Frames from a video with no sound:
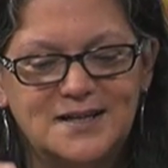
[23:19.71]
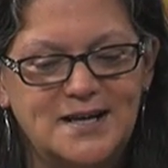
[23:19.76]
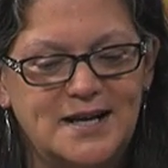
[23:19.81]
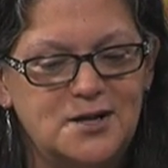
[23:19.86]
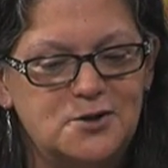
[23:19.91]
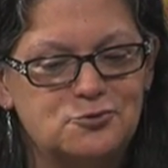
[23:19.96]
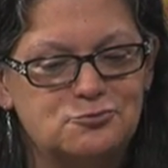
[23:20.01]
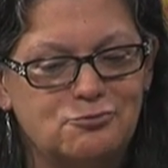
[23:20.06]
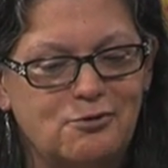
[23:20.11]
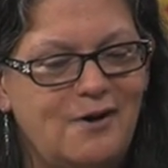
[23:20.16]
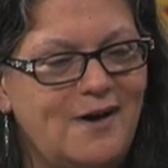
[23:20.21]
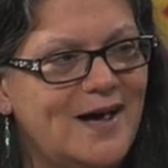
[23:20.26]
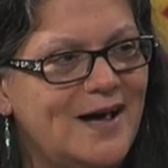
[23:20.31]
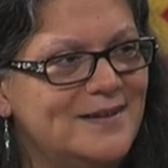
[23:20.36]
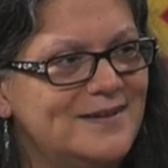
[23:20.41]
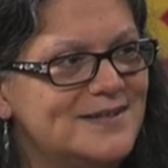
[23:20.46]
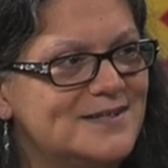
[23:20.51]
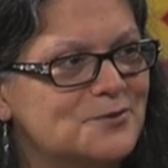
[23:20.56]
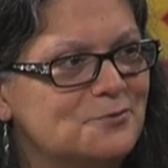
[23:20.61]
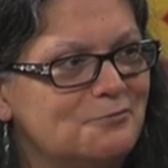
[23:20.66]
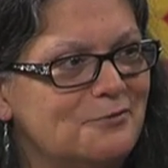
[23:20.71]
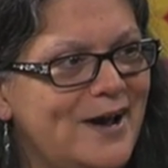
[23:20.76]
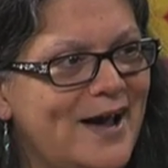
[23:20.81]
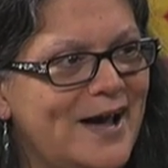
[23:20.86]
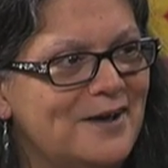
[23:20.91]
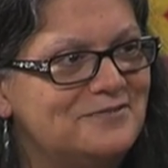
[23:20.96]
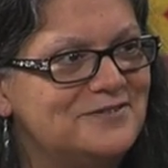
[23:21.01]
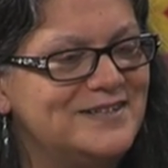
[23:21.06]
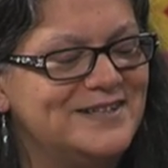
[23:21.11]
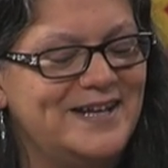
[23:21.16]
kind of draw this
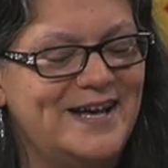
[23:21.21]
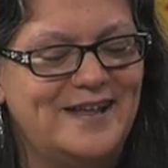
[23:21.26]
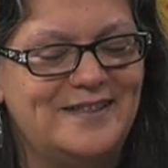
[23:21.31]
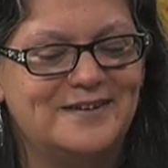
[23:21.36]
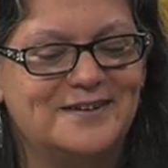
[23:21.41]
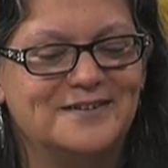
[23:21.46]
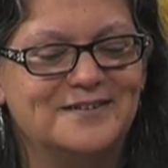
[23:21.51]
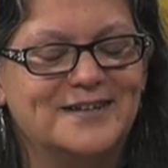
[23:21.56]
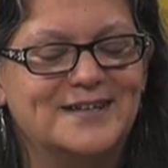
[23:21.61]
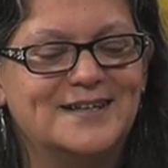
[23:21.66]
graph together.